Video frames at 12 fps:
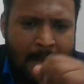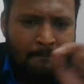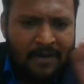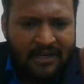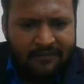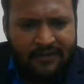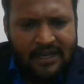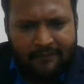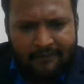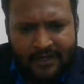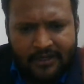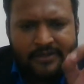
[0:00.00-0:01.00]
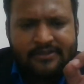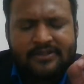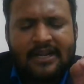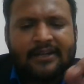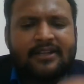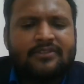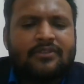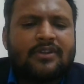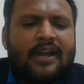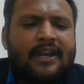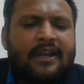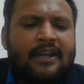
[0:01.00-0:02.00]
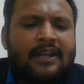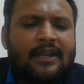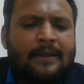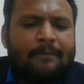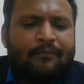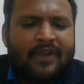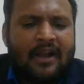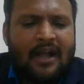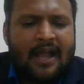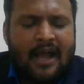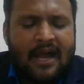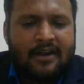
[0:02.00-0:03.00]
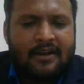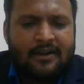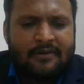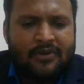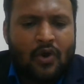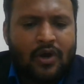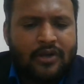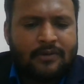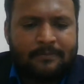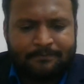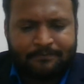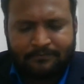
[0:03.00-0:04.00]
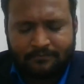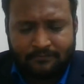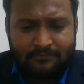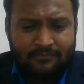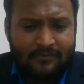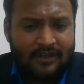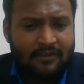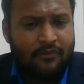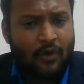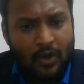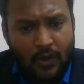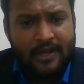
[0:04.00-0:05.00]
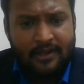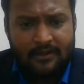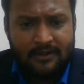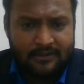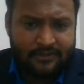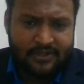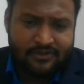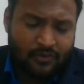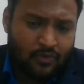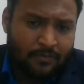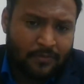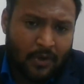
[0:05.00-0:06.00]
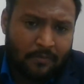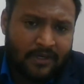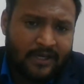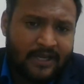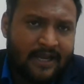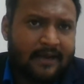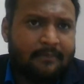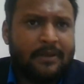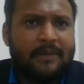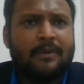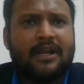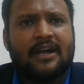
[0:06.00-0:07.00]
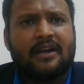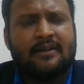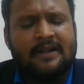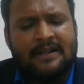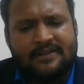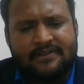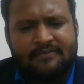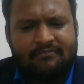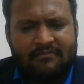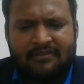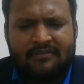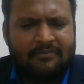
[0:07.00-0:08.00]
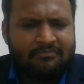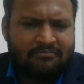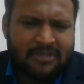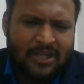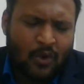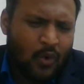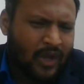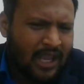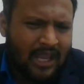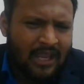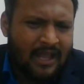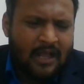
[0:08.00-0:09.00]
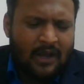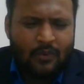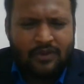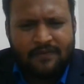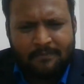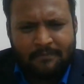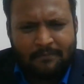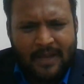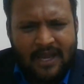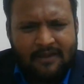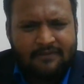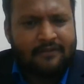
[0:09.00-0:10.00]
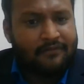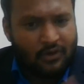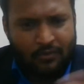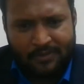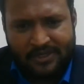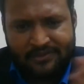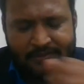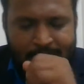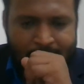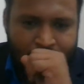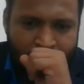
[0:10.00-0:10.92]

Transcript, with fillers: But we have witnessed that the society are not following this rule properly and people are okay with paying 50 rupees.